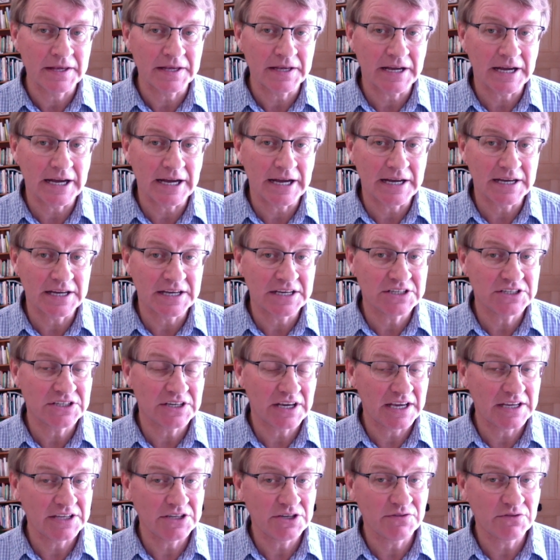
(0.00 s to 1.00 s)

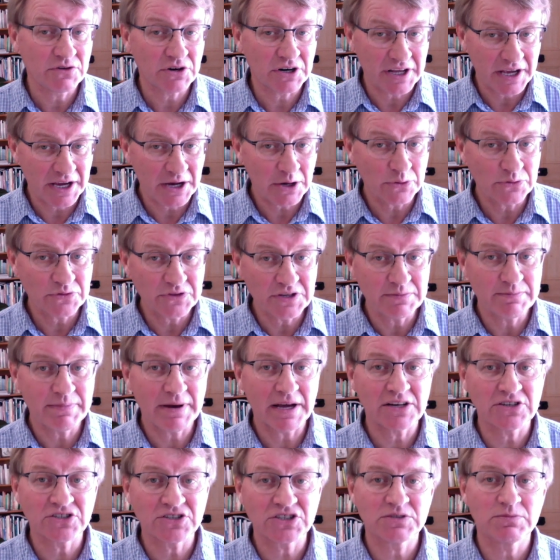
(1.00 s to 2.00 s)
and you've got a healthy,
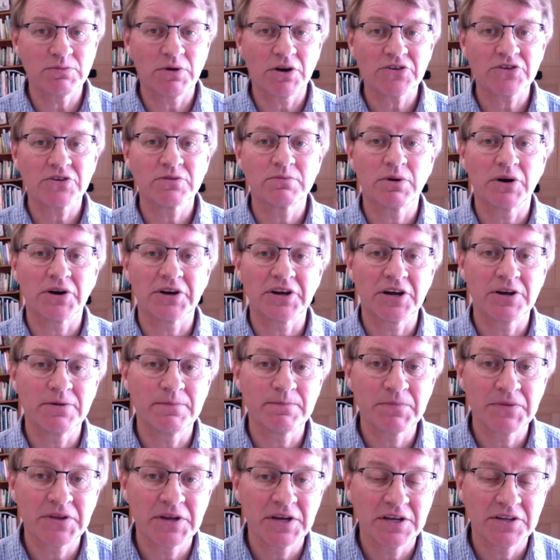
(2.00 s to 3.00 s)
balanced microbiome,
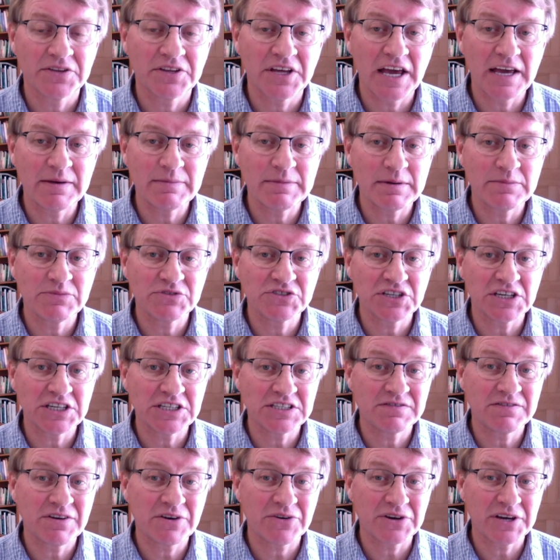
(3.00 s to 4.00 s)
the MMC
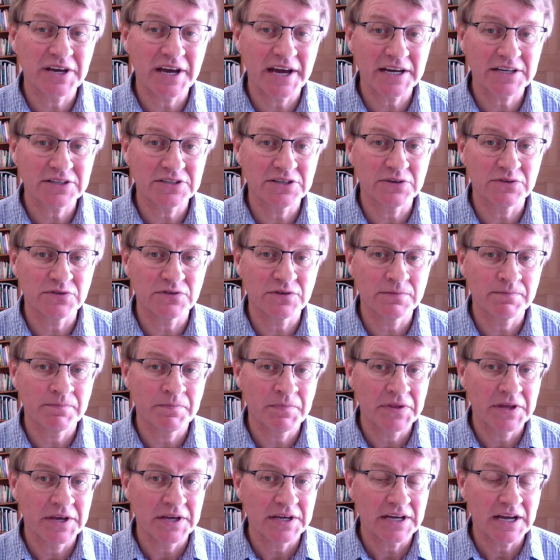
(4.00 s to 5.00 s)
is very active.
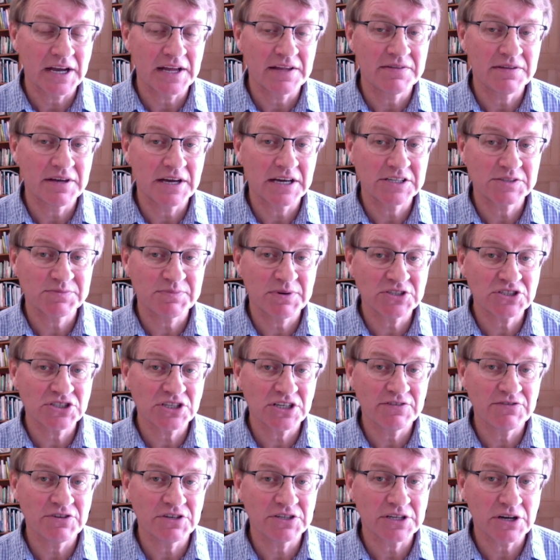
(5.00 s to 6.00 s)
And
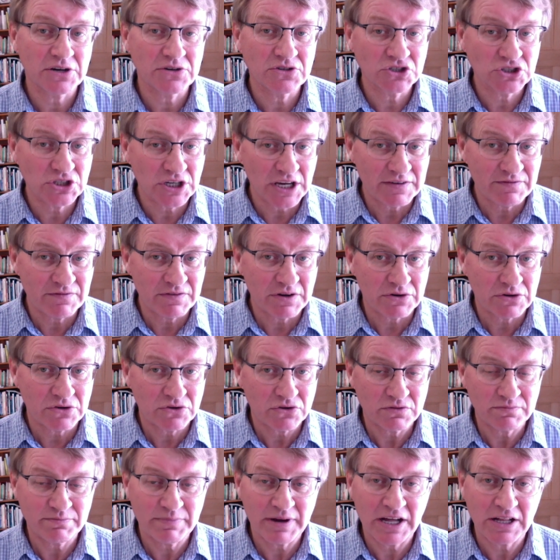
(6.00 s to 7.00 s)
especially if you notice you have very
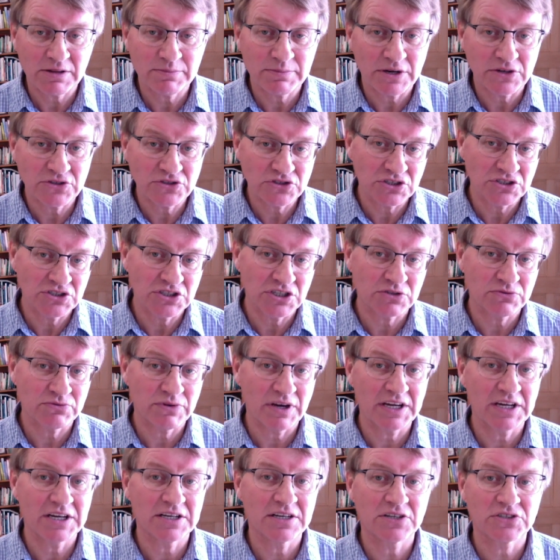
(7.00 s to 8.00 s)
good bowel motions at
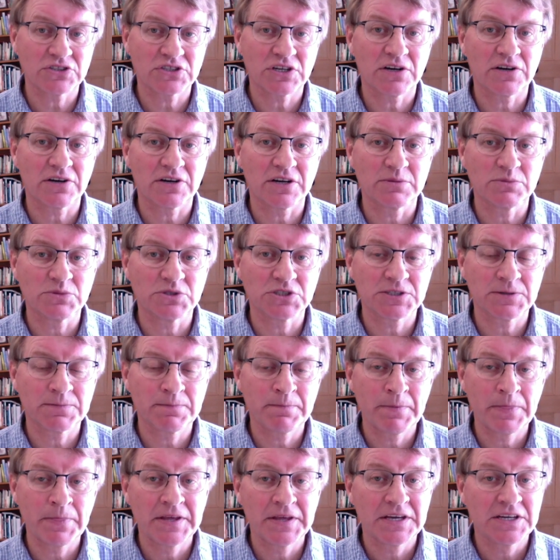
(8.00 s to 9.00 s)
regular times.
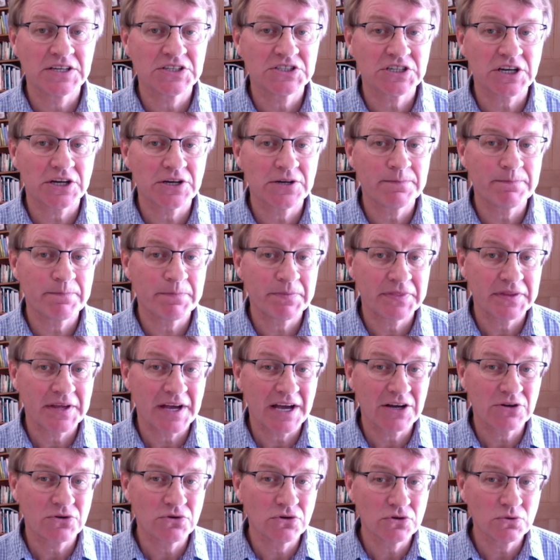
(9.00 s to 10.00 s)
So
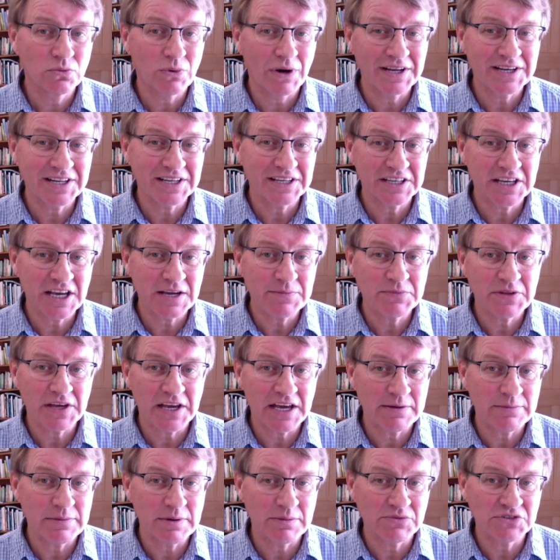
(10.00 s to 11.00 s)
a good way to keep the
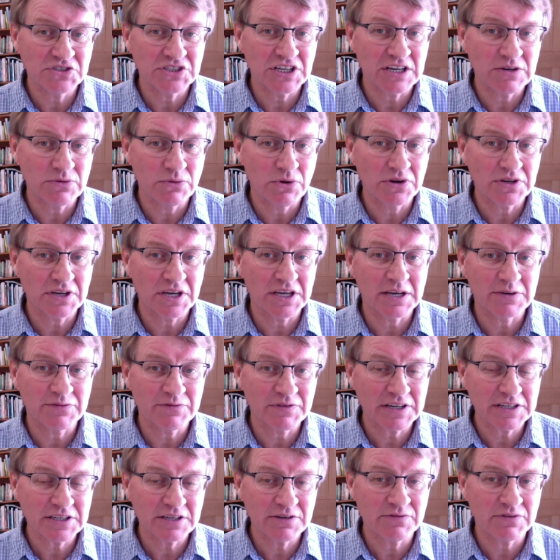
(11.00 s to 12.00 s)
MMC working
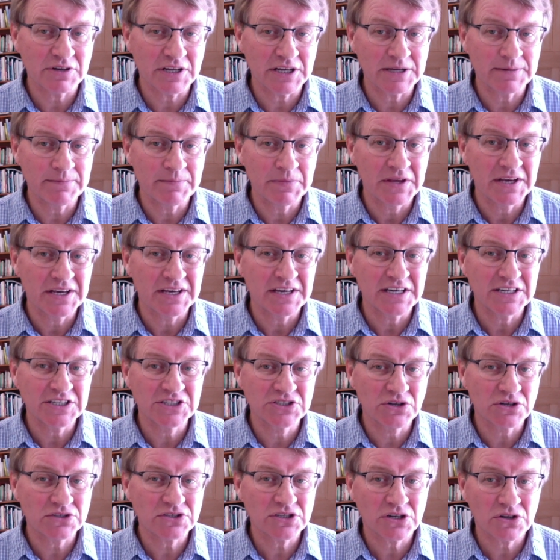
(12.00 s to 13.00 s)
effectively is
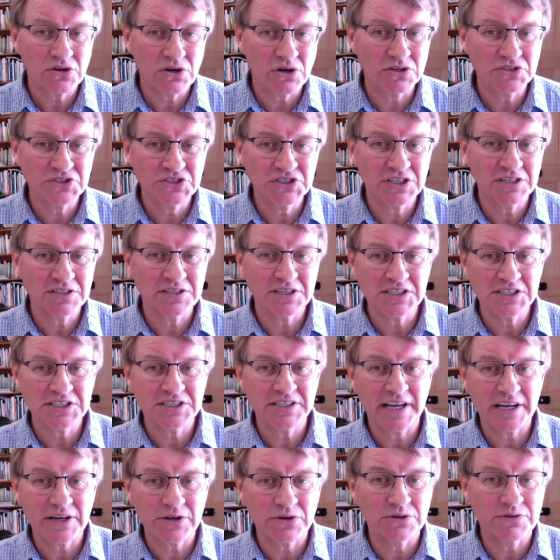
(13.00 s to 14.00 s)
not to constantly
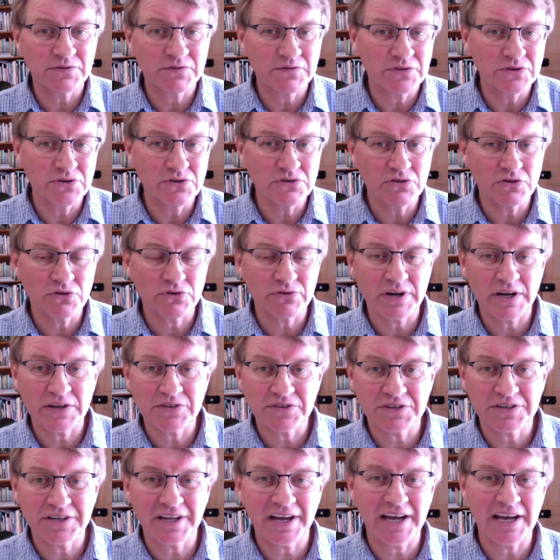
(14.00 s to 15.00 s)
snack on food throughout
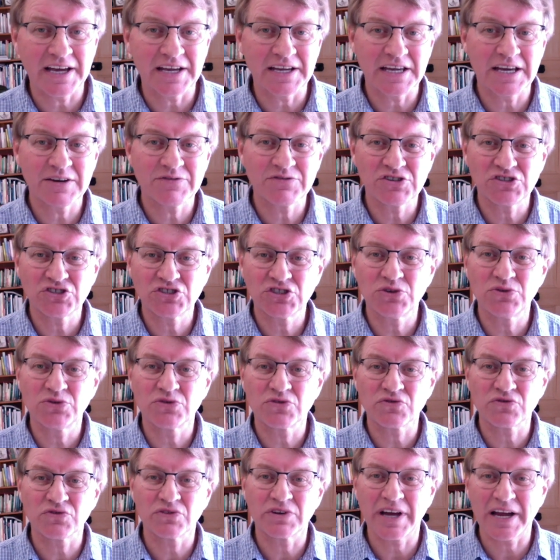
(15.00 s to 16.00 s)
the day, every 2 or
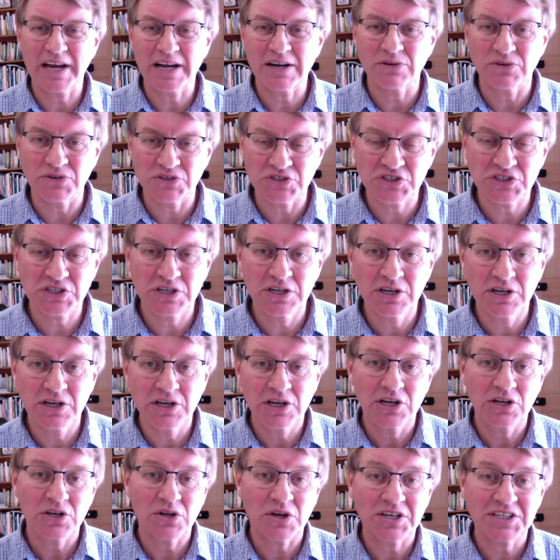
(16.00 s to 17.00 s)
3 hours,
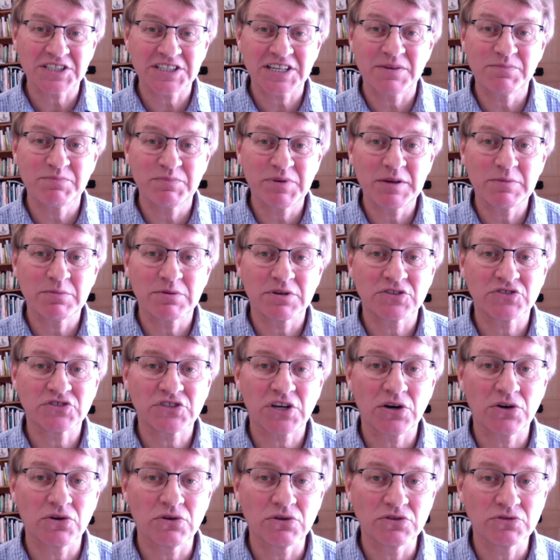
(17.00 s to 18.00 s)
like some people are
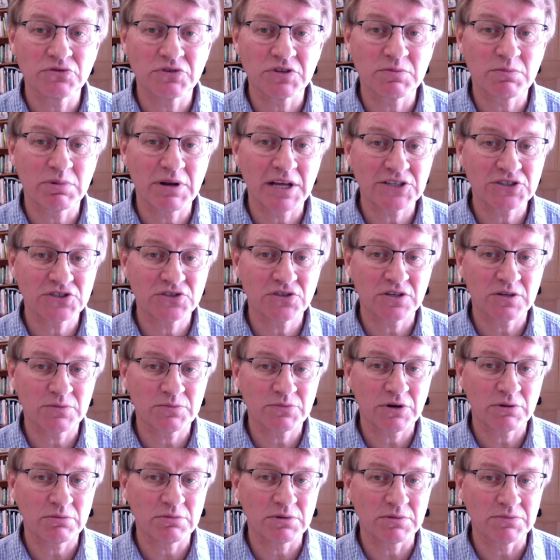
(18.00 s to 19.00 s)
told with blood sugar
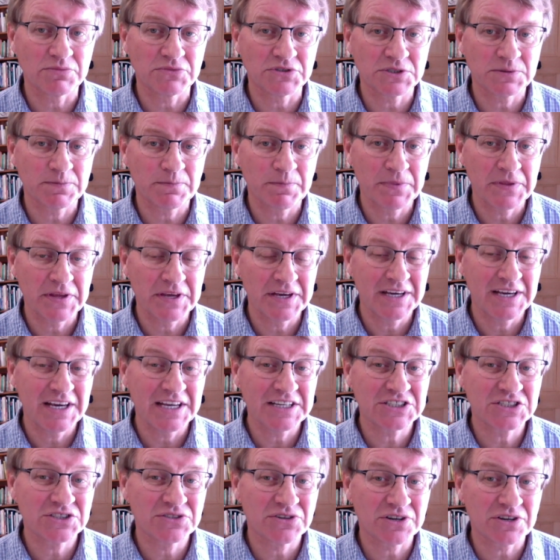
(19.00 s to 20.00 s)
problems.
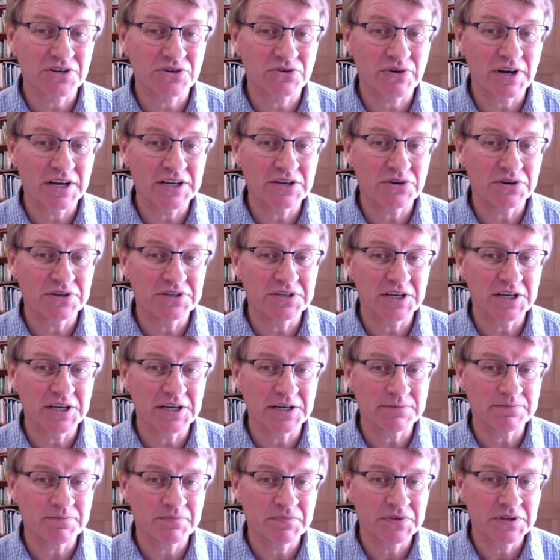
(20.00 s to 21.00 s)
It's not a great
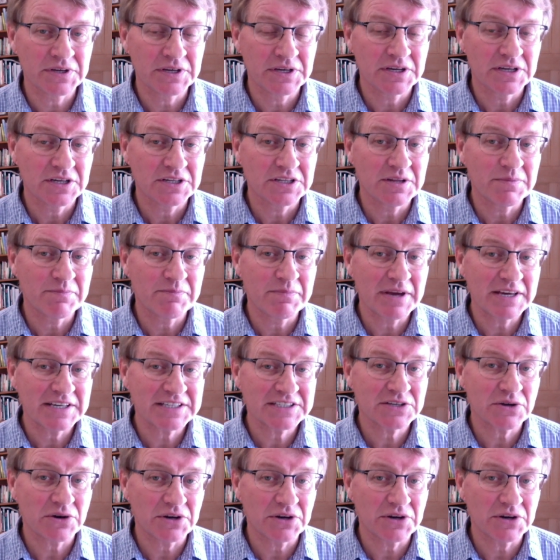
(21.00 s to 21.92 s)
idea. The best